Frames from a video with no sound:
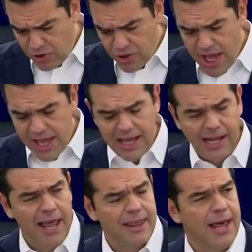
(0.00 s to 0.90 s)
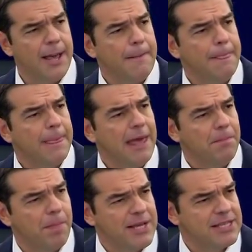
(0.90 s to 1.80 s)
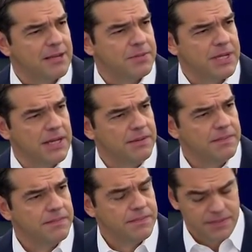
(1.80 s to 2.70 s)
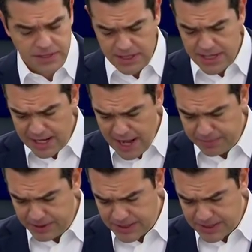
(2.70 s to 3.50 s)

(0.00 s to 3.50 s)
to us in the European developments. Last year,